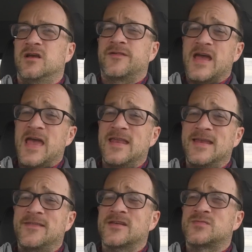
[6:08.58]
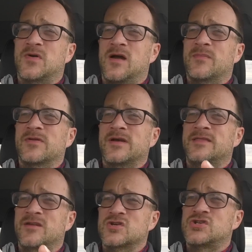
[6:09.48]
If I edited this properly,
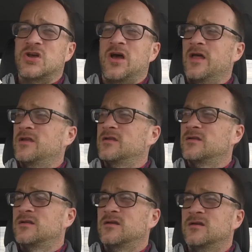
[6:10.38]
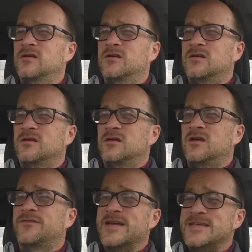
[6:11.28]
then you saw it.
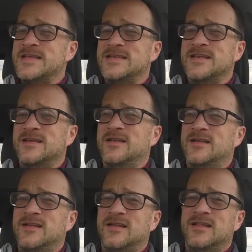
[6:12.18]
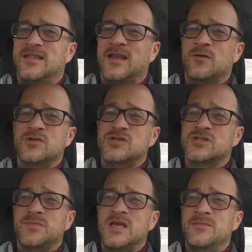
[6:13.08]
If I didn't, then it was
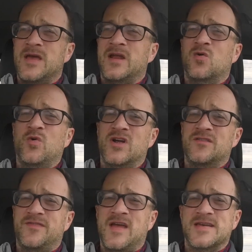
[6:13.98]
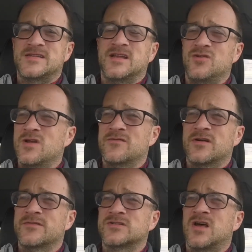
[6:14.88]
just me making a weird face and you never
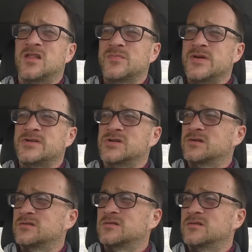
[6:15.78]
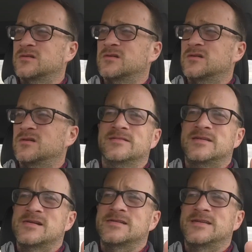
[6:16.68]
even saw the picture.
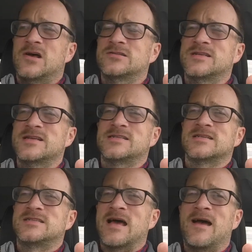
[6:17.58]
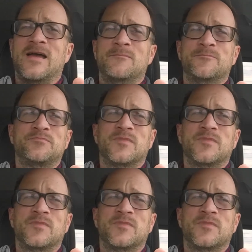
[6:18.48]
Seriously, all it is tine.